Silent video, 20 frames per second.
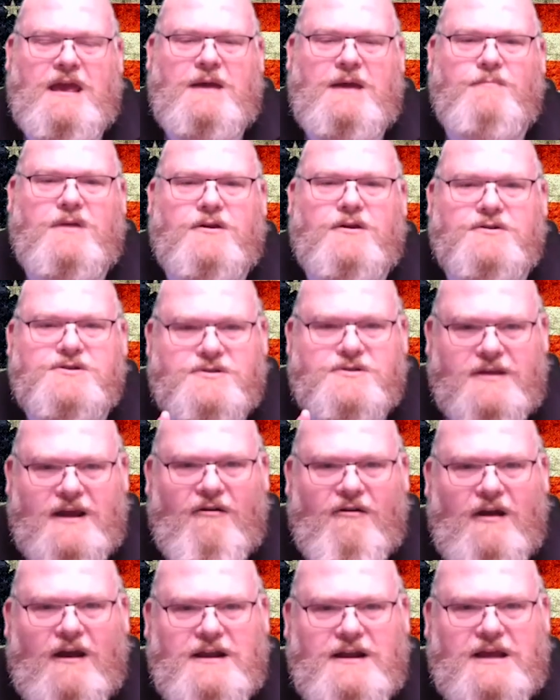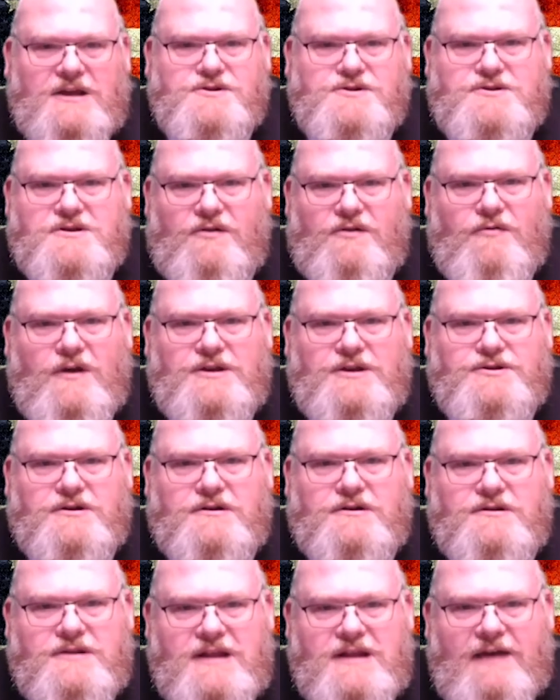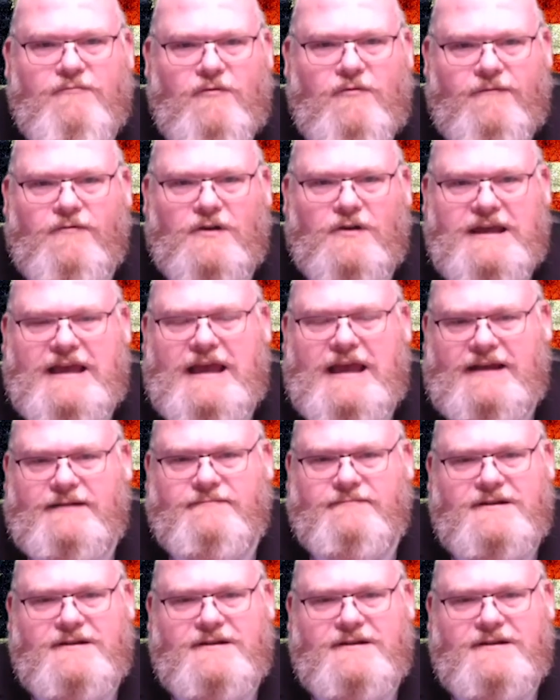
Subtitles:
because they're our next generation. Never forget